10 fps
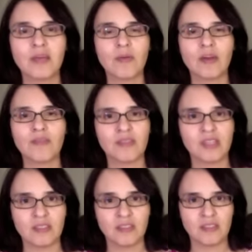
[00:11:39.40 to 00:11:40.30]
of
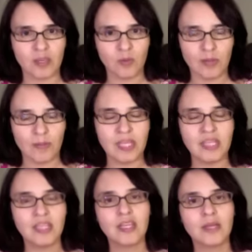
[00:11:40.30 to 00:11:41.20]
these young
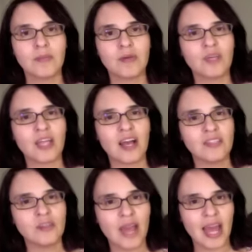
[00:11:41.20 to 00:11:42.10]
women. But we
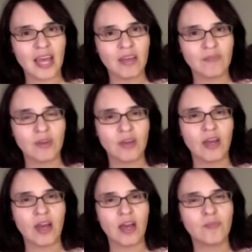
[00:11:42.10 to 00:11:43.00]
also have
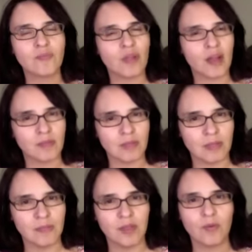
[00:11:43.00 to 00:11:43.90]
a
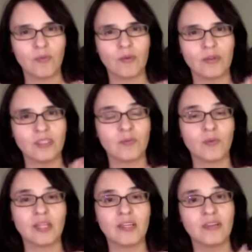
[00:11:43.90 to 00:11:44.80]
problem where
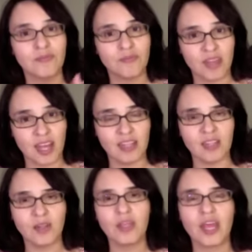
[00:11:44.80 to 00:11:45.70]
someone fell.
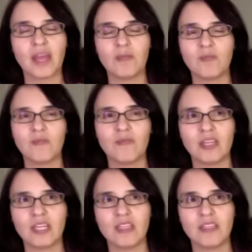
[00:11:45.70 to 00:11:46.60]
And
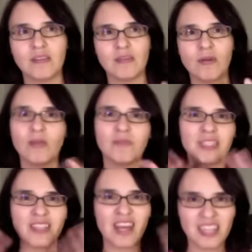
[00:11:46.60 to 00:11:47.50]
in the whole
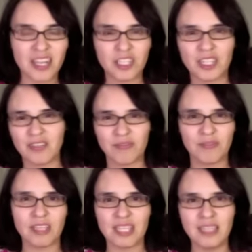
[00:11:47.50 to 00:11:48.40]
mythology of
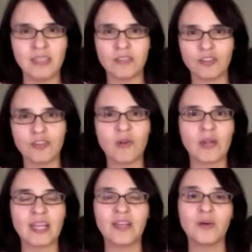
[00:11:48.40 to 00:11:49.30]
the Eden
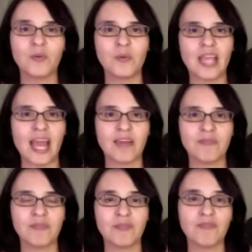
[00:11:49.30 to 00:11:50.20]
story, we
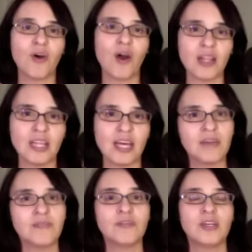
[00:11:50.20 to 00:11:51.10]
have the fall
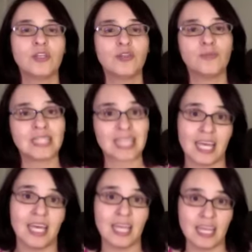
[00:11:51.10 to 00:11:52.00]
of
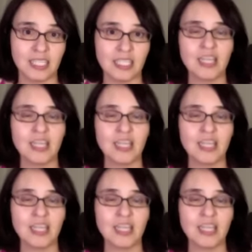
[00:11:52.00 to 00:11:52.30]
humankind,